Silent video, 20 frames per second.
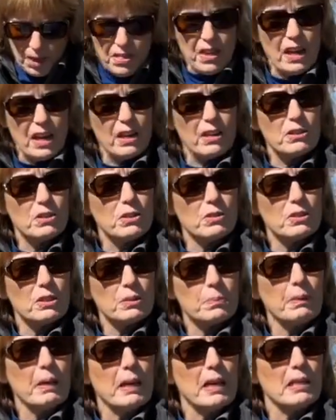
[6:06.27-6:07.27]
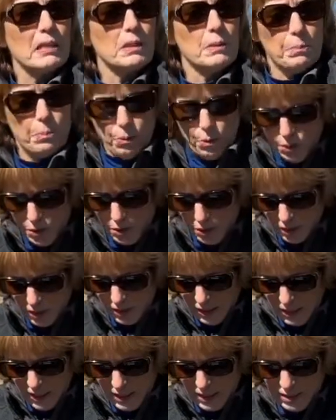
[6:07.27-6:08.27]
there to explain the importance
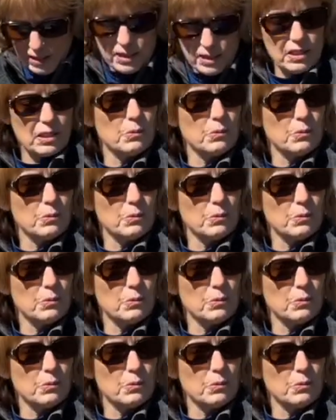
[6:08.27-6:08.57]
and need of this.